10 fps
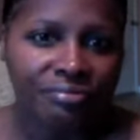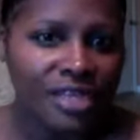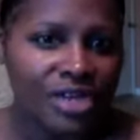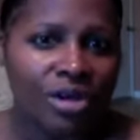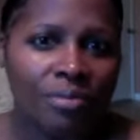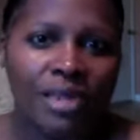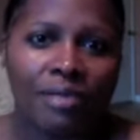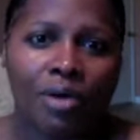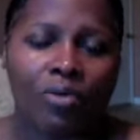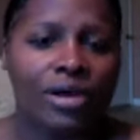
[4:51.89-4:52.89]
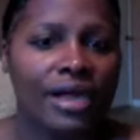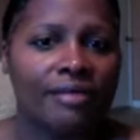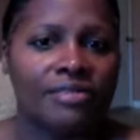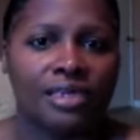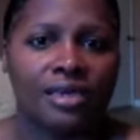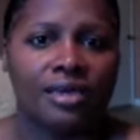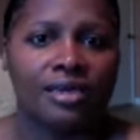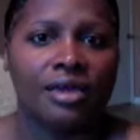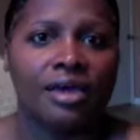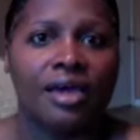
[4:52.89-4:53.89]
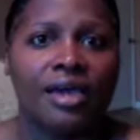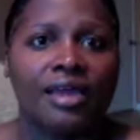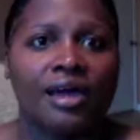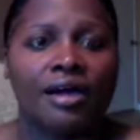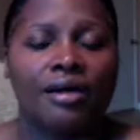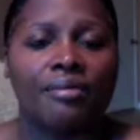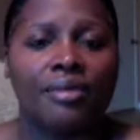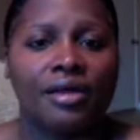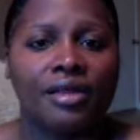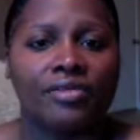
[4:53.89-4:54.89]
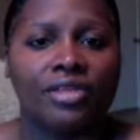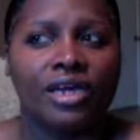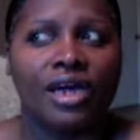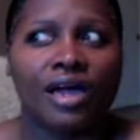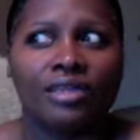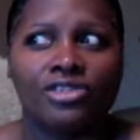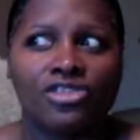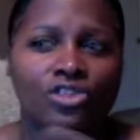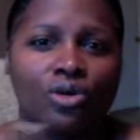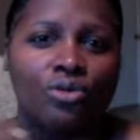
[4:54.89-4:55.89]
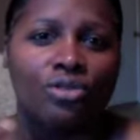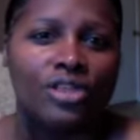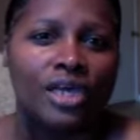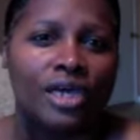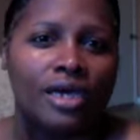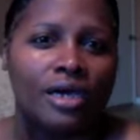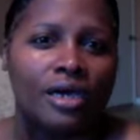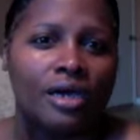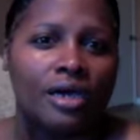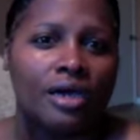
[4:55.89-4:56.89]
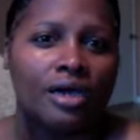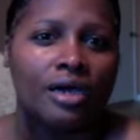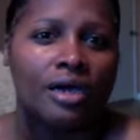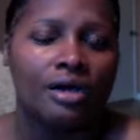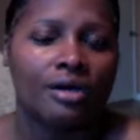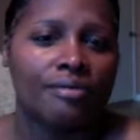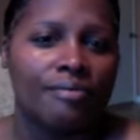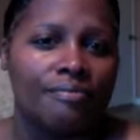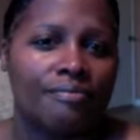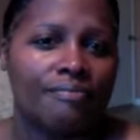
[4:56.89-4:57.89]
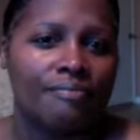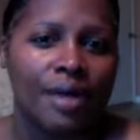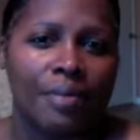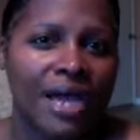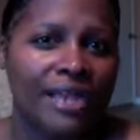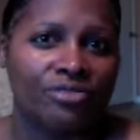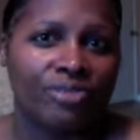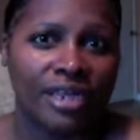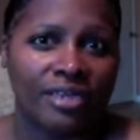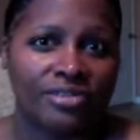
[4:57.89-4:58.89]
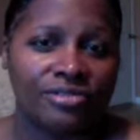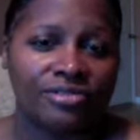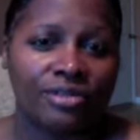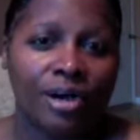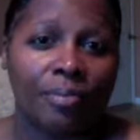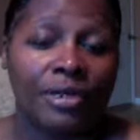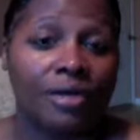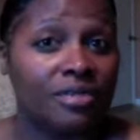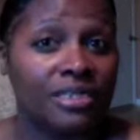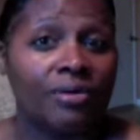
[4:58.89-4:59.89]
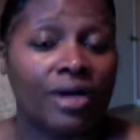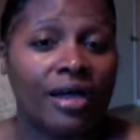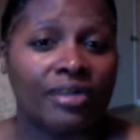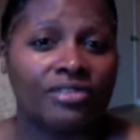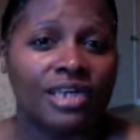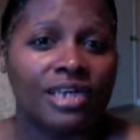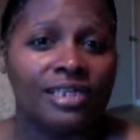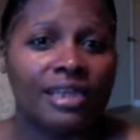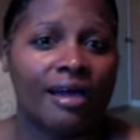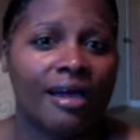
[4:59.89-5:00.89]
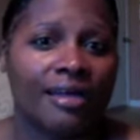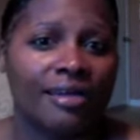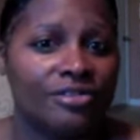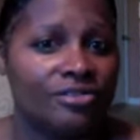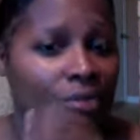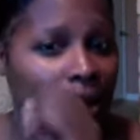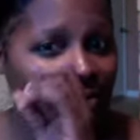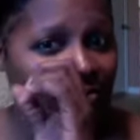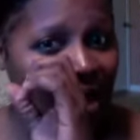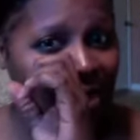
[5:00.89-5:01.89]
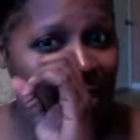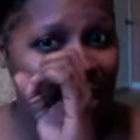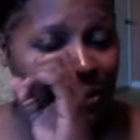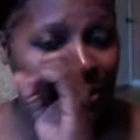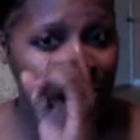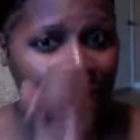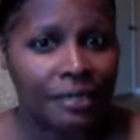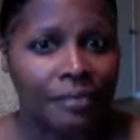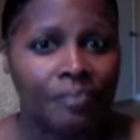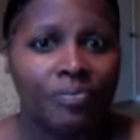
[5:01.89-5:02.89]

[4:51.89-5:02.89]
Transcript: You know, I'm getting my workouts in and um and everything. I just don't think um, my body's ready to up it up because I, I, exercise a lot. I do like five days a week.